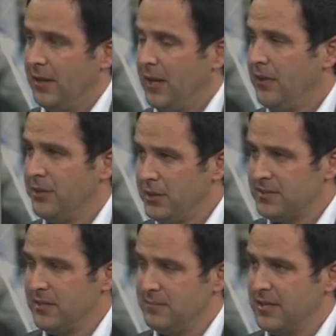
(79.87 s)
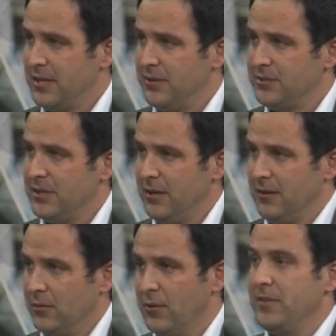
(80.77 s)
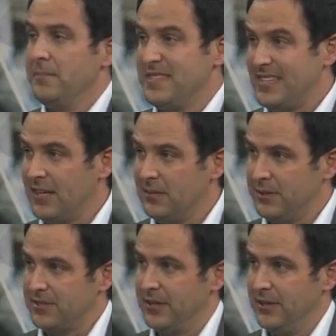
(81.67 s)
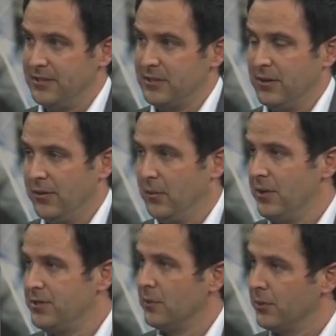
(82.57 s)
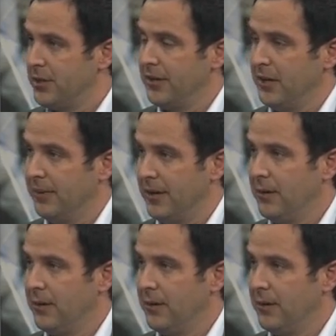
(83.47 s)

And the adult stem cells, or the mesenchymal cells, are the ones that we're talking about.